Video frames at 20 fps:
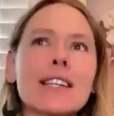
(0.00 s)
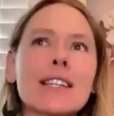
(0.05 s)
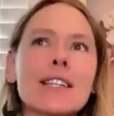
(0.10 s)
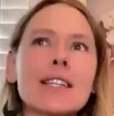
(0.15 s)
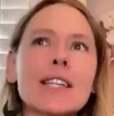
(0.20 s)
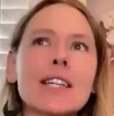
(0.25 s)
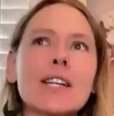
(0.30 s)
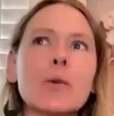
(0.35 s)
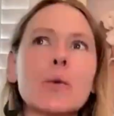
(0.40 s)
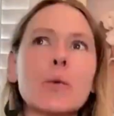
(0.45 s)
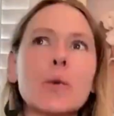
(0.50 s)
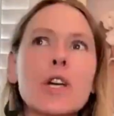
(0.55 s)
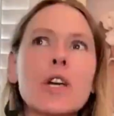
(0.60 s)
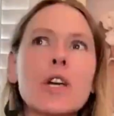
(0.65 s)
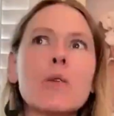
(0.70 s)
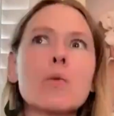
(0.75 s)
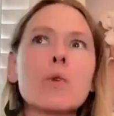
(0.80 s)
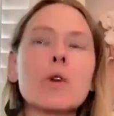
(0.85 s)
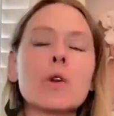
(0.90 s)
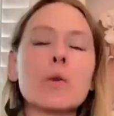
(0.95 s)
that like
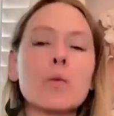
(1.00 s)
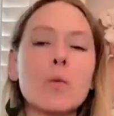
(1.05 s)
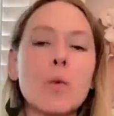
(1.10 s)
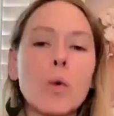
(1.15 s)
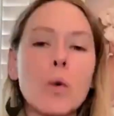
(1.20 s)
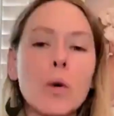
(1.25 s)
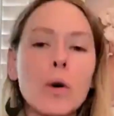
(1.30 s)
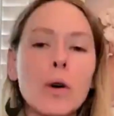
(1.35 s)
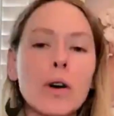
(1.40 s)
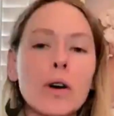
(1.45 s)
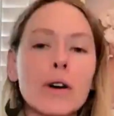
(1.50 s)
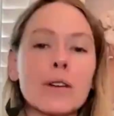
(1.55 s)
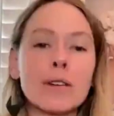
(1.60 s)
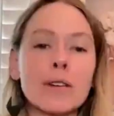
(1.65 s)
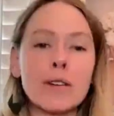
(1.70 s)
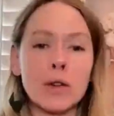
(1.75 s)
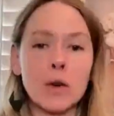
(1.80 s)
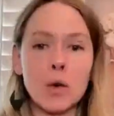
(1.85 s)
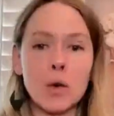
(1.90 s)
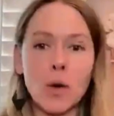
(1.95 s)
we reward
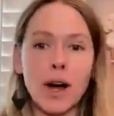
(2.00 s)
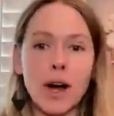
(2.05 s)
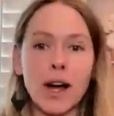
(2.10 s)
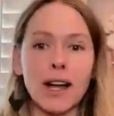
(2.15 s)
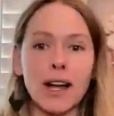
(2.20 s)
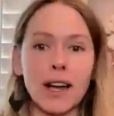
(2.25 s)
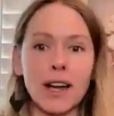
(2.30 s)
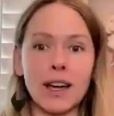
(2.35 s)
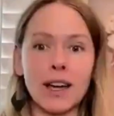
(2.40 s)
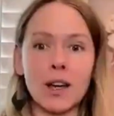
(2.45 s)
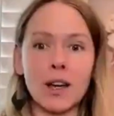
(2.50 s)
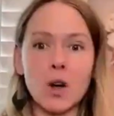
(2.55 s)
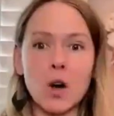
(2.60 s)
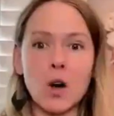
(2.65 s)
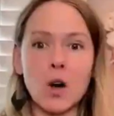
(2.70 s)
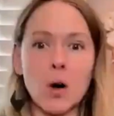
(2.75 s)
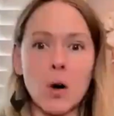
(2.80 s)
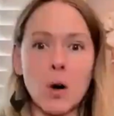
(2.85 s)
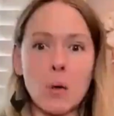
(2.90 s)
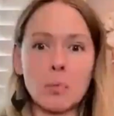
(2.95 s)
the quiet,
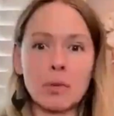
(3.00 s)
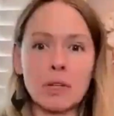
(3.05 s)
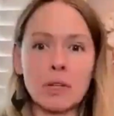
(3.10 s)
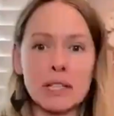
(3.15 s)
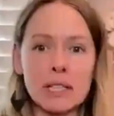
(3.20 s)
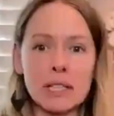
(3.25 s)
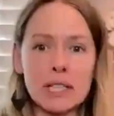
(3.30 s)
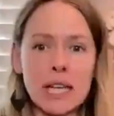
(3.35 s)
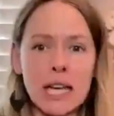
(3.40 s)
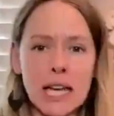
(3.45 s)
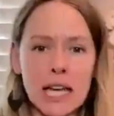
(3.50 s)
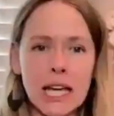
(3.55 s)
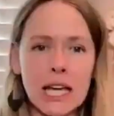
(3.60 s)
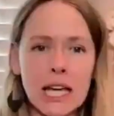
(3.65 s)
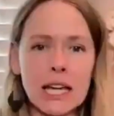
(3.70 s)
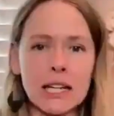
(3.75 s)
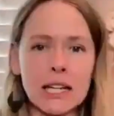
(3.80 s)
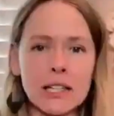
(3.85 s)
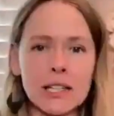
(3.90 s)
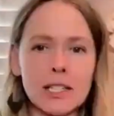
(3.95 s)
calm,
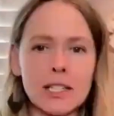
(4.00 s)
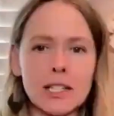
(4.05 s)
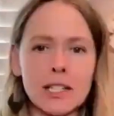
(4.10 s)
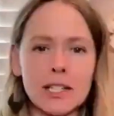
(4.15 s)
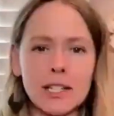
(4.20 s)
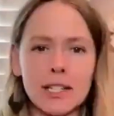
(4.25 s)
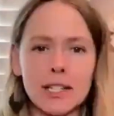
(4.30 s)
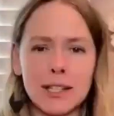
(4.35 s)
contained